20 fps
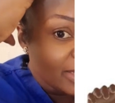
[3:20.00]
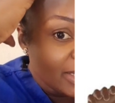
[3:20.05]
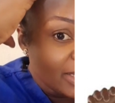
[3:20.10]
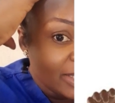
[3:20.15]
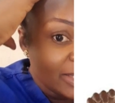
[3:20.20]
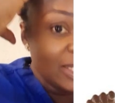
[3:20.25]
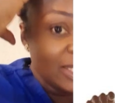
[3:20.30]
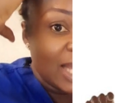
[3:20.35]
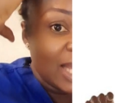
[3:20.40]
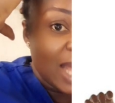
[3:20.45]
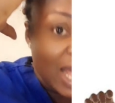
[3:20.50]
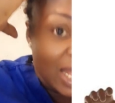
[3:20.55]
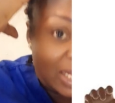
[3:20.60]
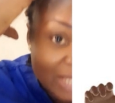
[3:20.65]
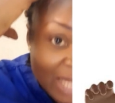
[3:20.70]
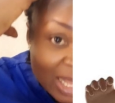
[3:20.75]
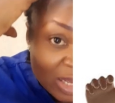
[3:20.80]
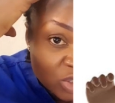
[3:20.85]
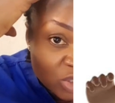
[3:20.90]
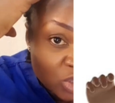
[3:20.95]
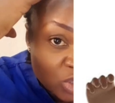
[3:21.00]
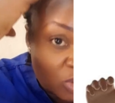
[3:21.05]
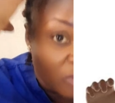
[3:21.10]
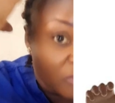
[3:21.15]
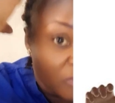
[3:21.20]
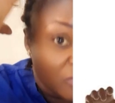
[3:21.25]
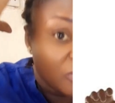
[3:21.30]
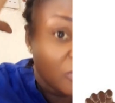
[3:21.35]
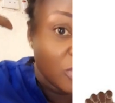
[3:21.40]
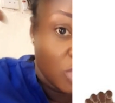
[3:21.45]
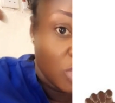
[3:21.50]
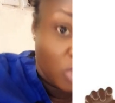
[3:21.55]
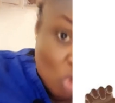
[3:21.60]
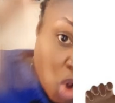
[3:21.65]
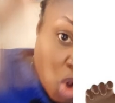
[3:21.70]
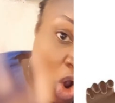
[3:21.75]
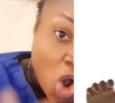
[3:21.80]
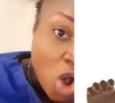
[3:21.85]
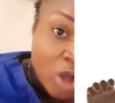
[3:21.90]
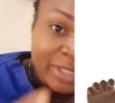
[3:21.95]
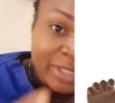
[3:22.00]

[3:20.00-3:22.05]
is the house of all